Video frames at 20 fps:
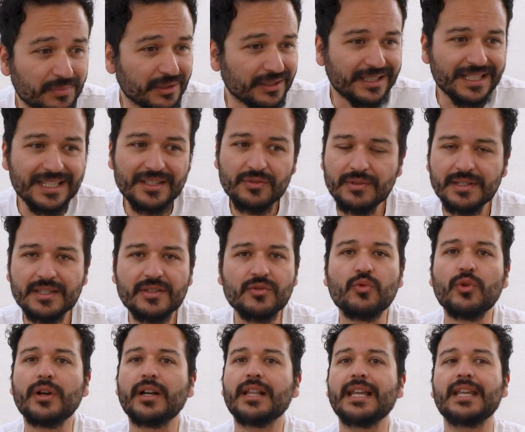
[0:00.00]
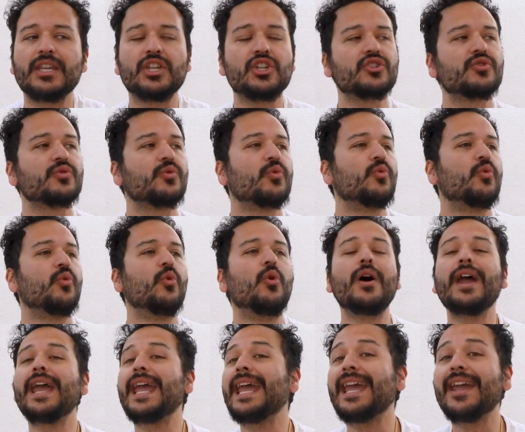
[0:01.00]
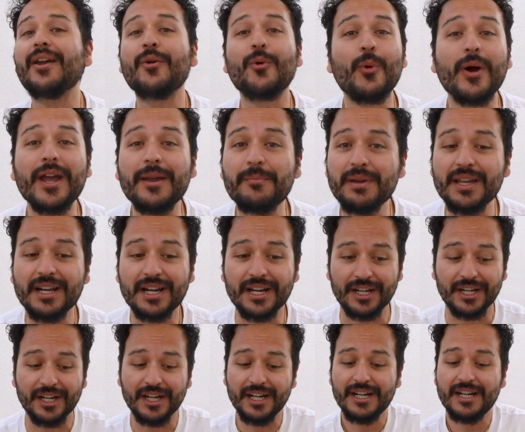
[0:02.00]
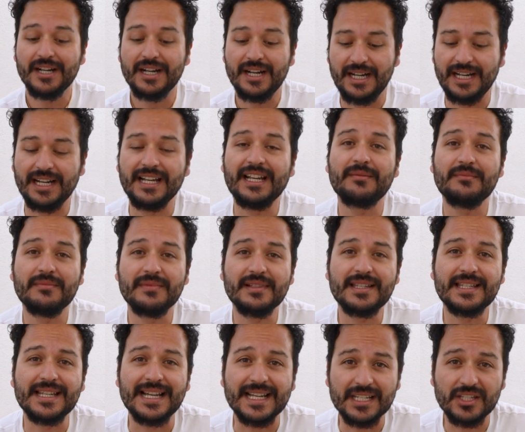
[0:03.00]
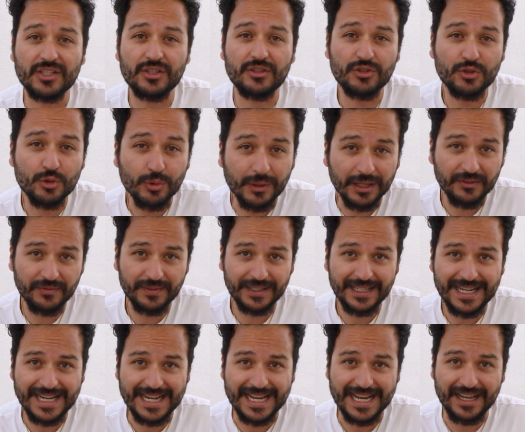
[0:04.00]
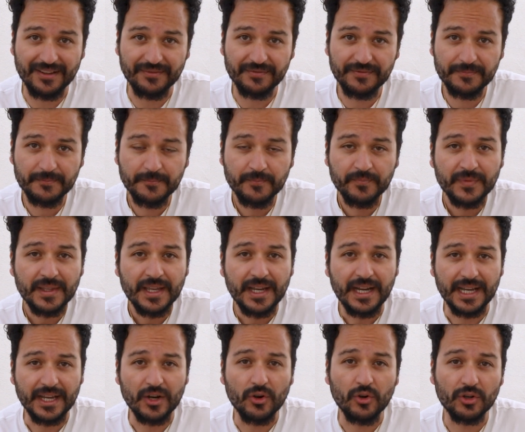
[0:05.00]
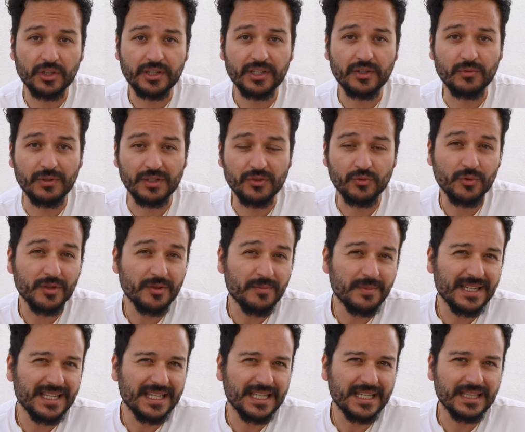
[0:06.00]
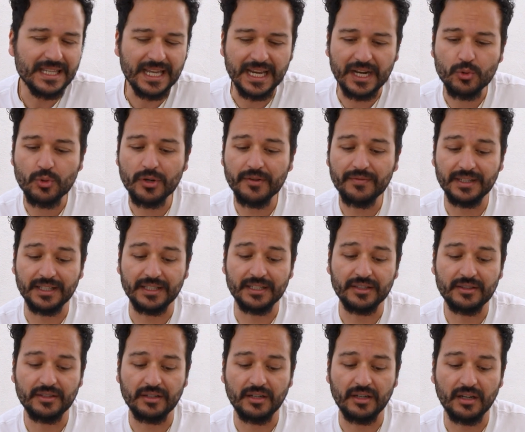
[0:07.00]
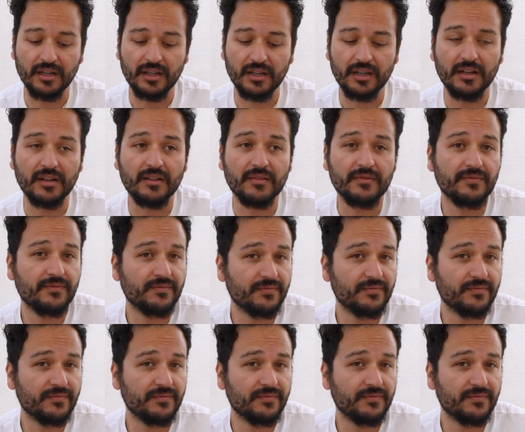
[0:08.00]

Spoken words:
but these ones were like just way bigger. I am size 12 and a half. I ordered what would be the equivalent of